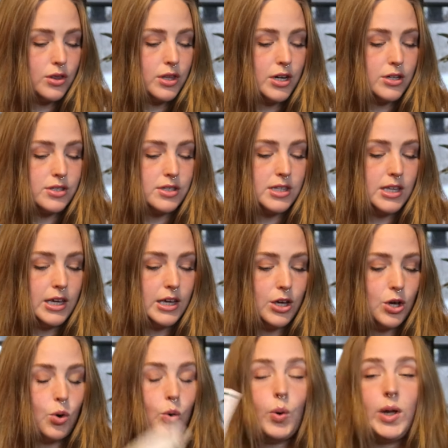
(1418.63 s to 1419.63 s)
there's
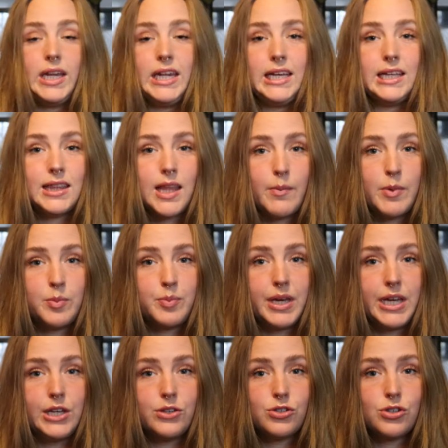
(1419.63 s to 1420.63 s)
the Queenie Lemon
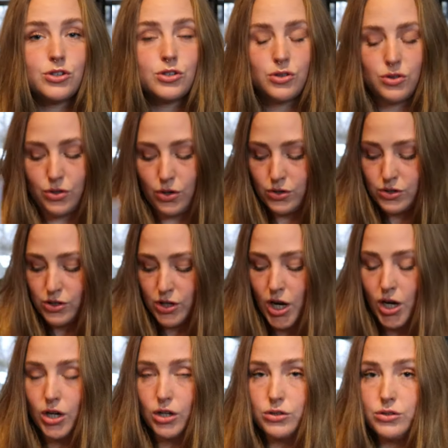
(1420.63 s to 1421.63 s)
Peach. Those are
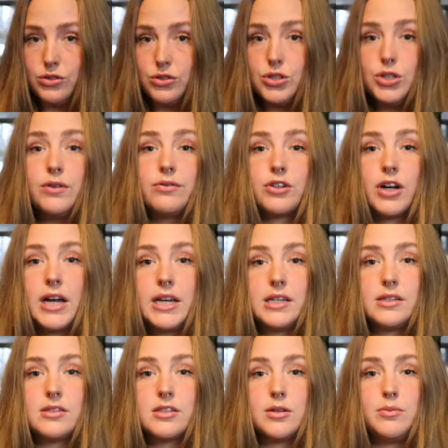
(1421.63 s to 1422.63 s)
all new
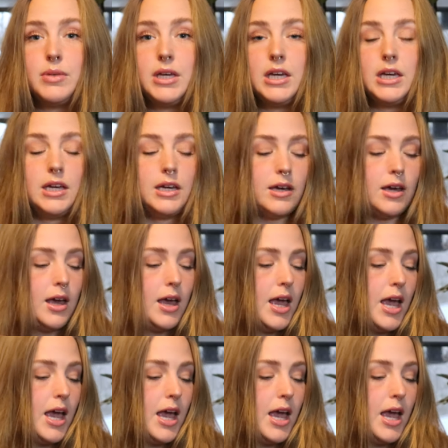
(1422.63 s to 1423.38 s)
varieties to me.